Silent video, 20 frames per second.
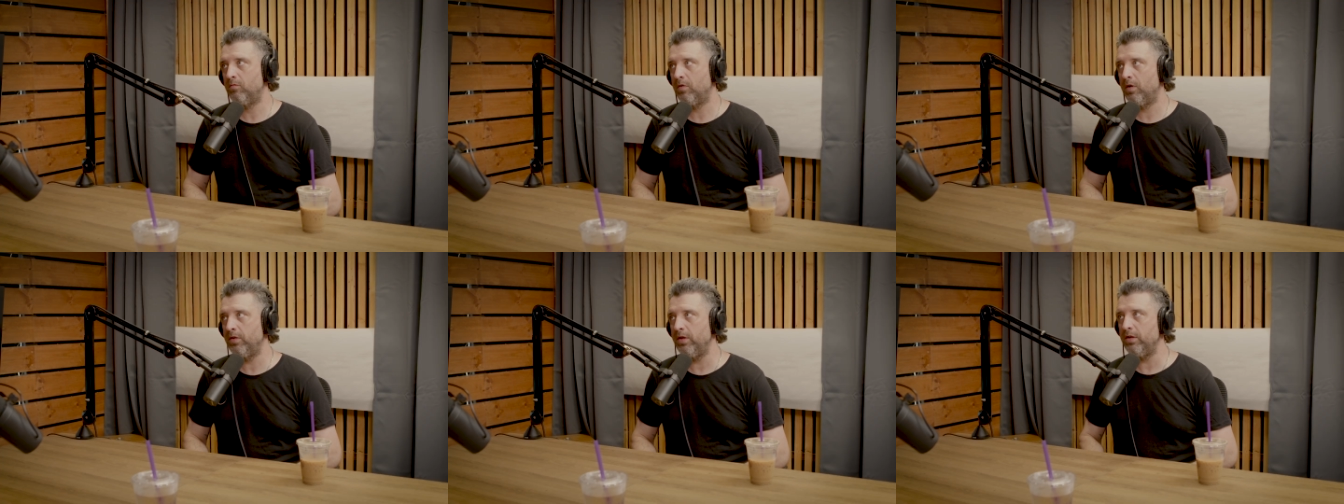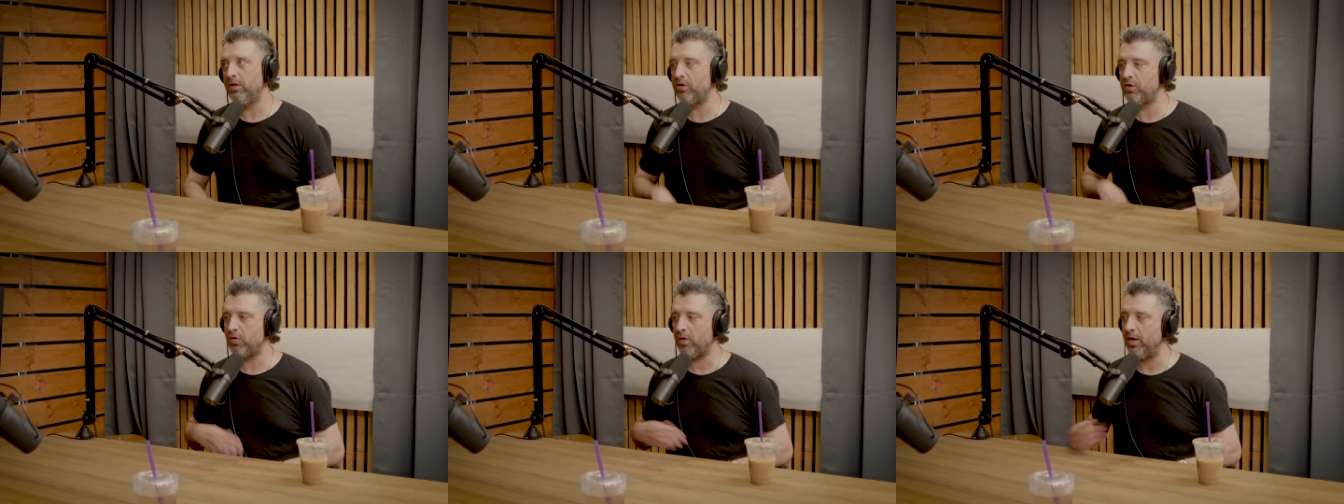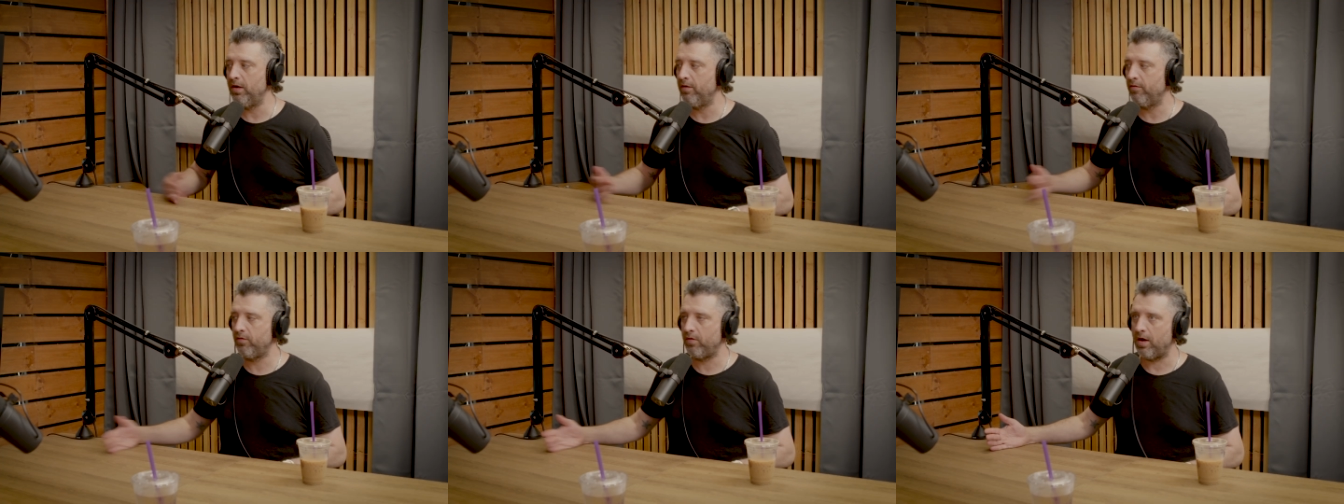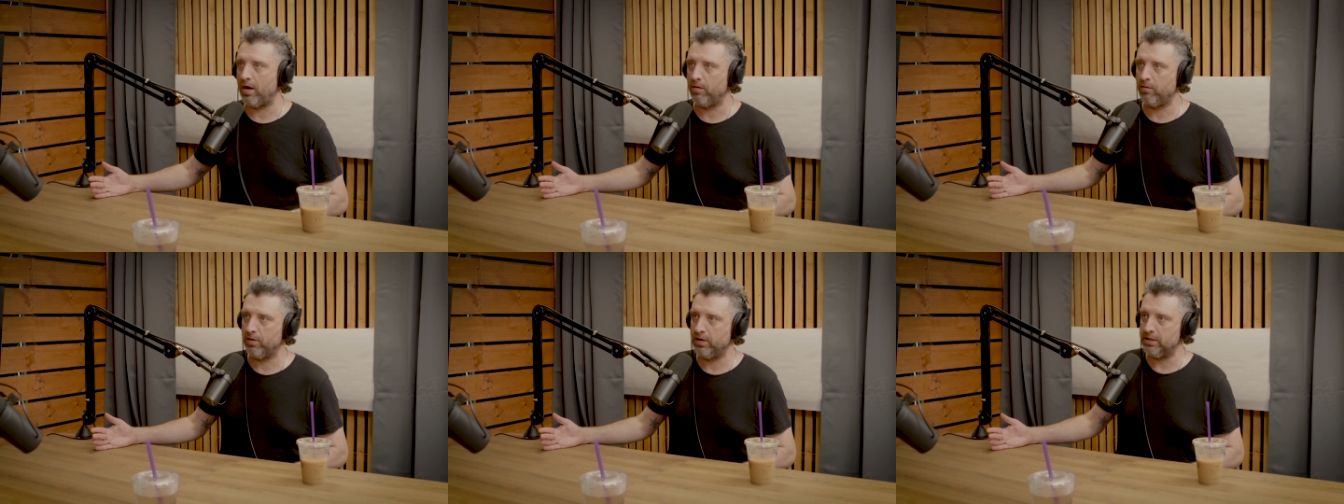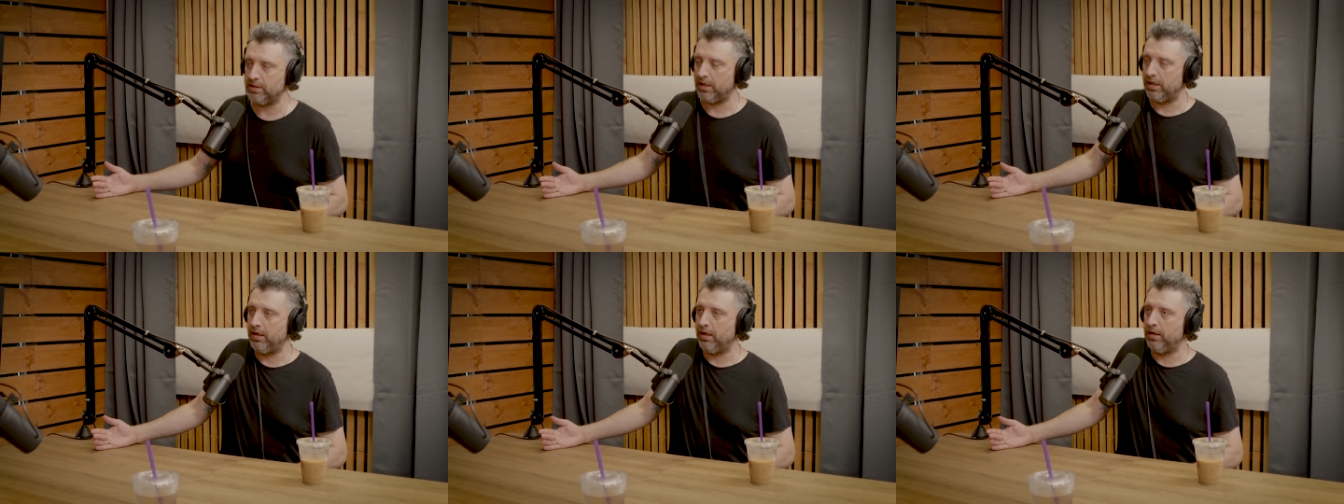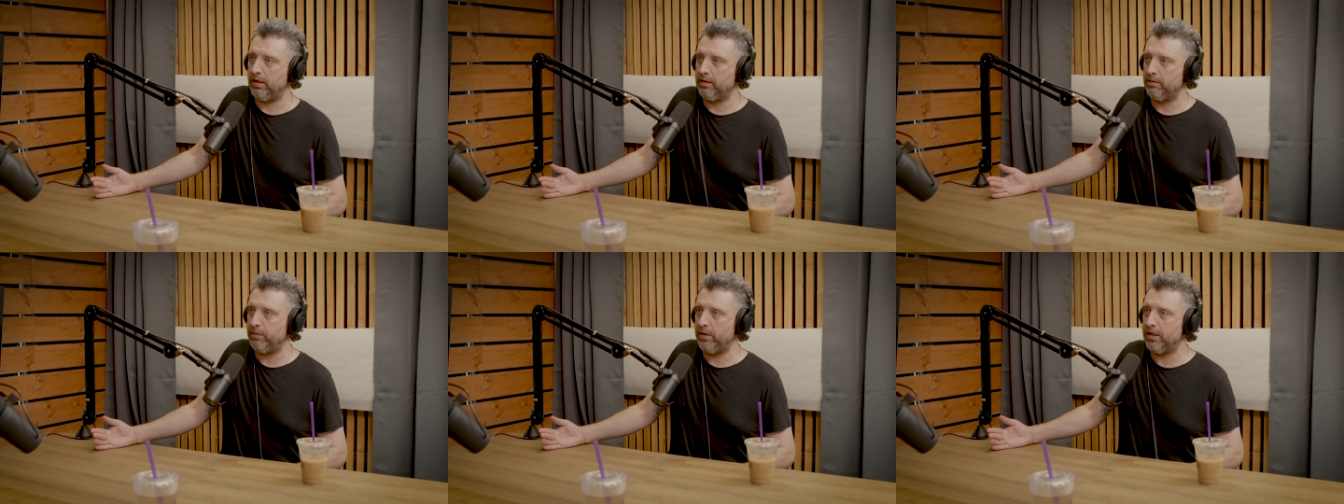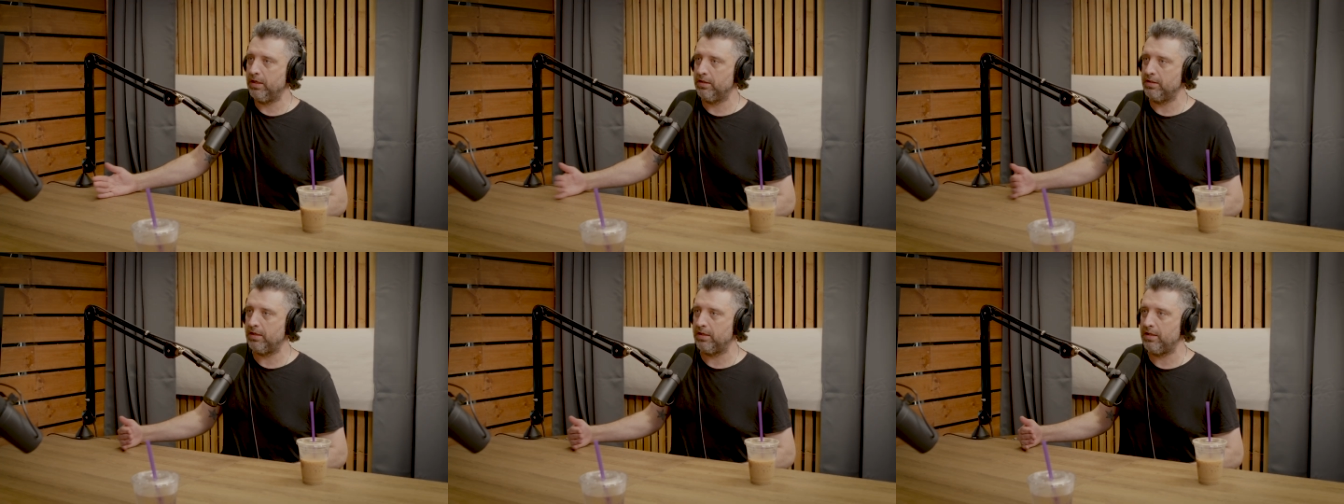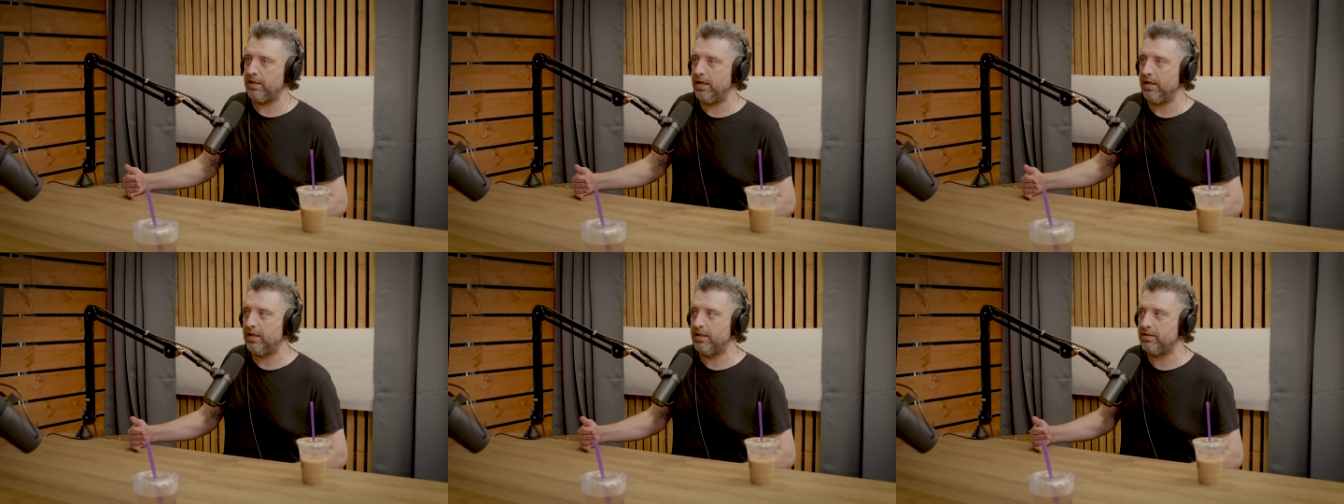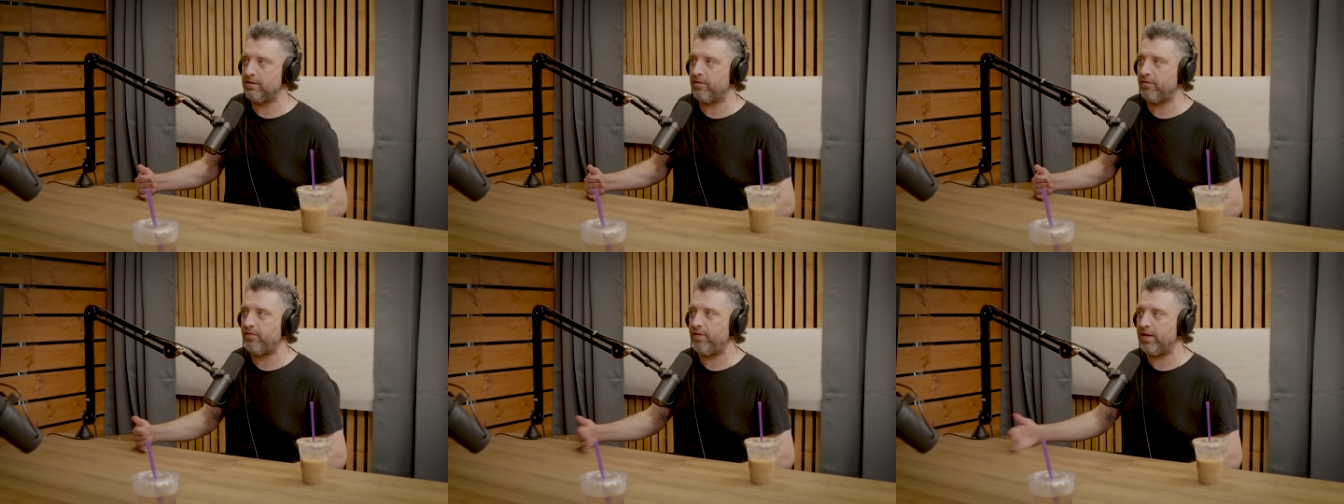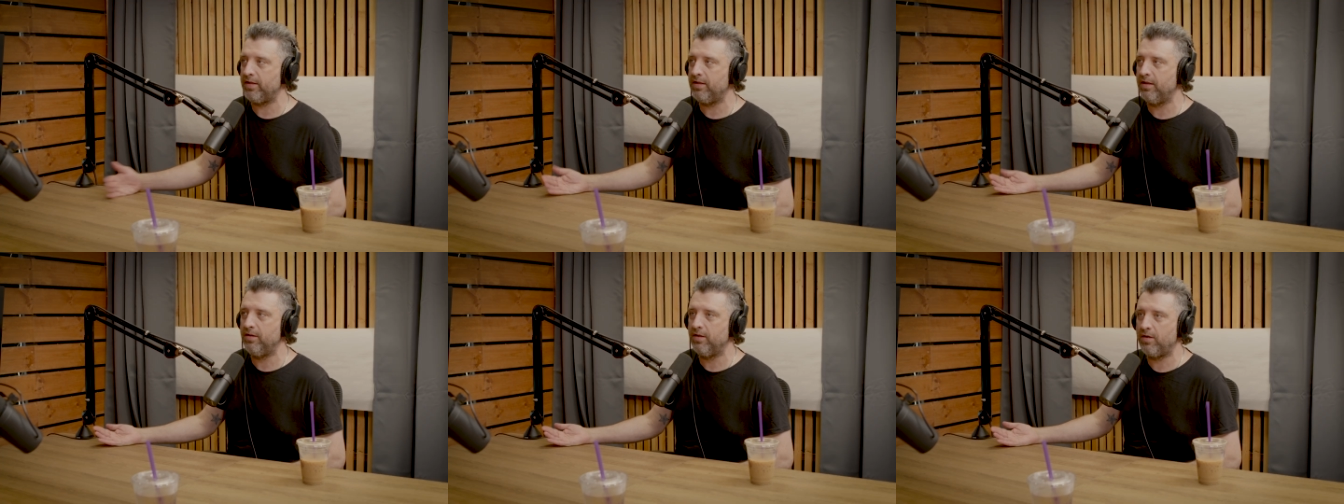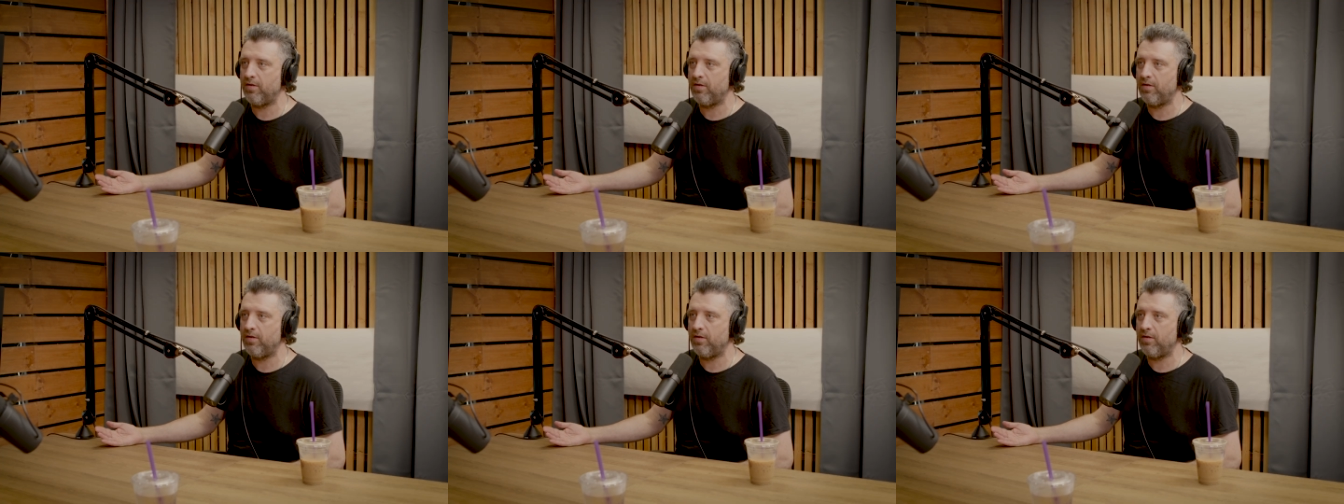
I think the trend of crowd work is ending because I think it's affecting the